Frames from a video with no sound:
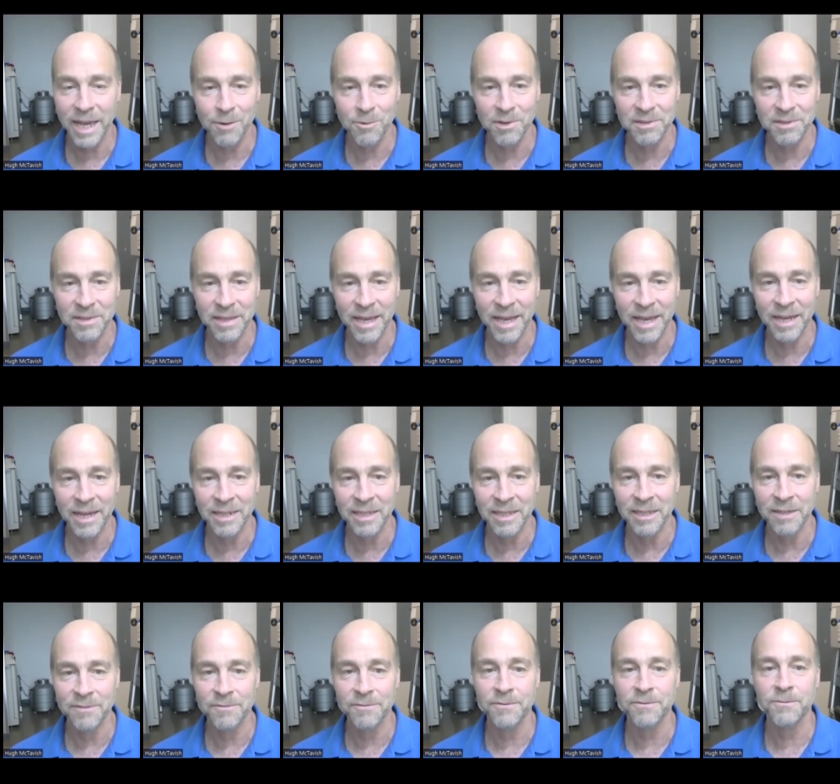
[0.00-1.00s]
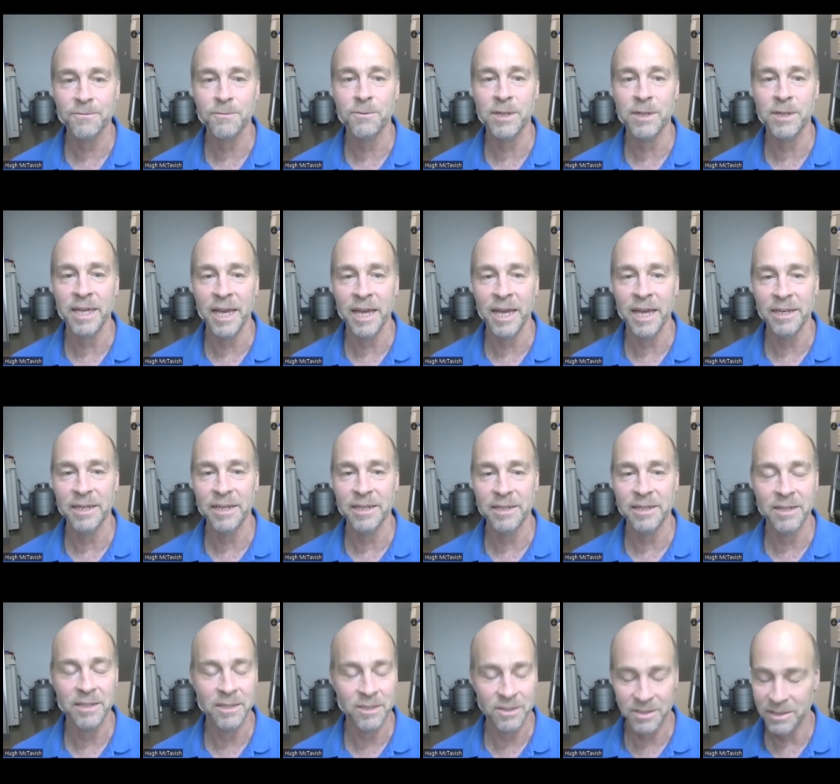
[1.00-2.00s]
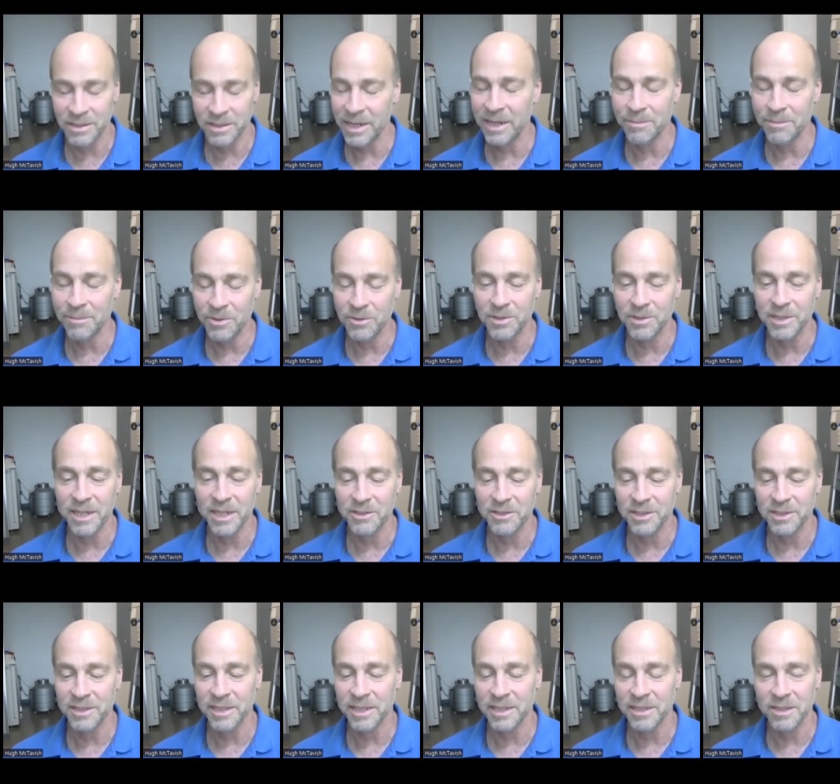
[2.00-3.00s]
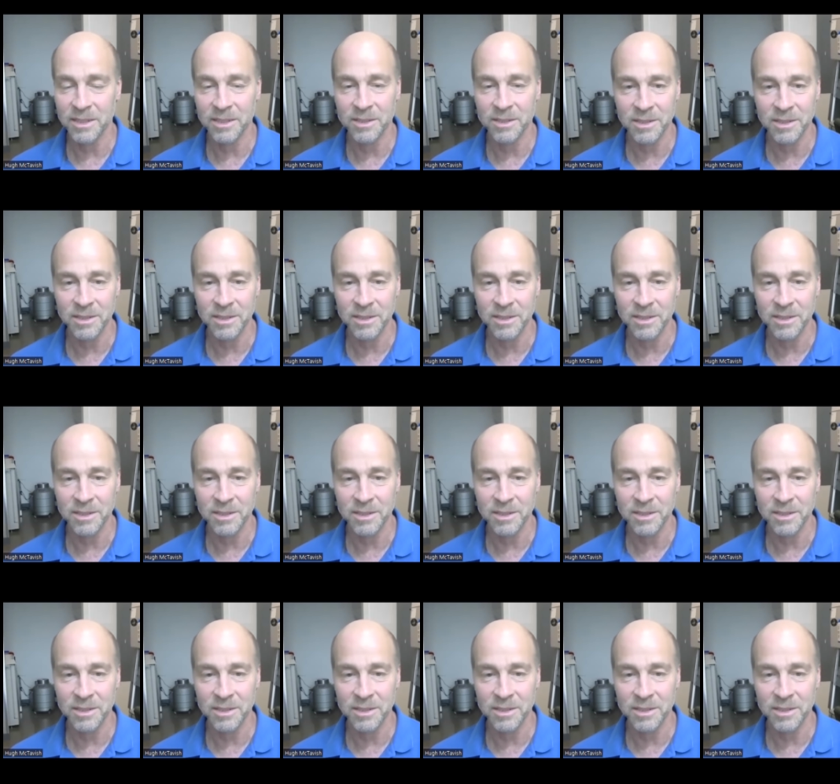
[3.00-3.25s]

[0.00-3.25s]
with that if we ended it's not immunity i should say the,